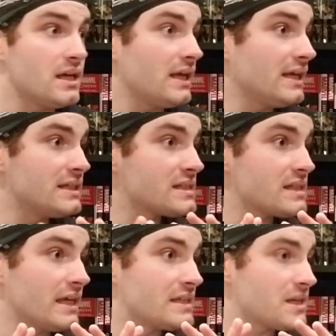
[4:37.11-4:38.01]

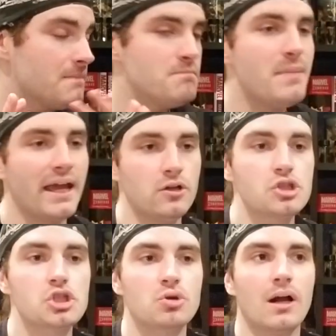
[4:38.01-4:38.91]
is a
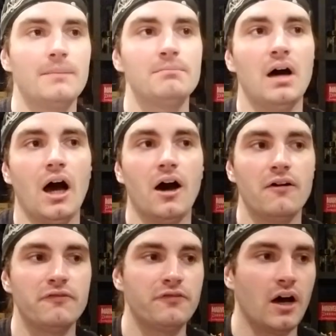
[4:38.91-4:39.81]
maelstrom
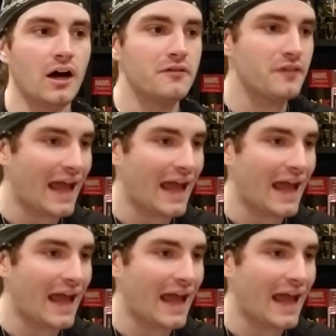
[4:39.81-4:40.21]
of